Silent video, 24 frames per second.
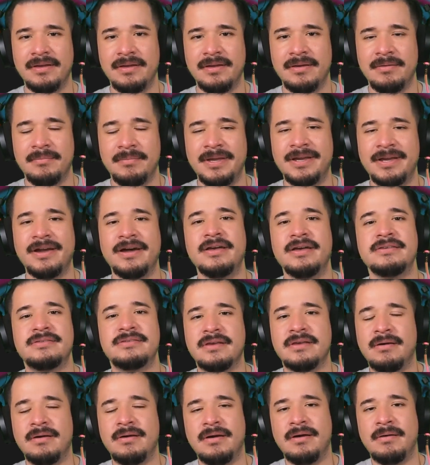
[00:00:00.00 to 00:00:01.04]
Because
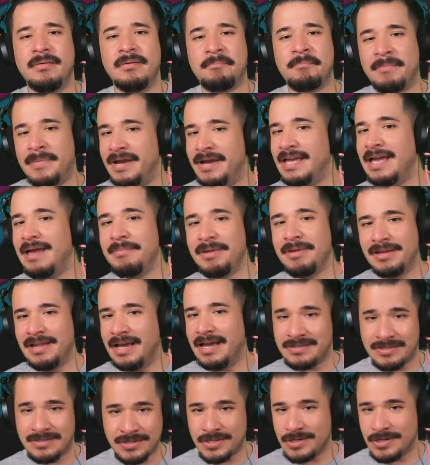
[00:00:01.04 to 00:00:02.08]
Miami likes
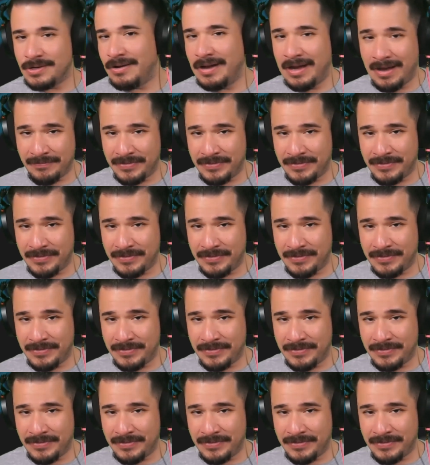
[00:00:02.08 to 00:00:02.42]
to show off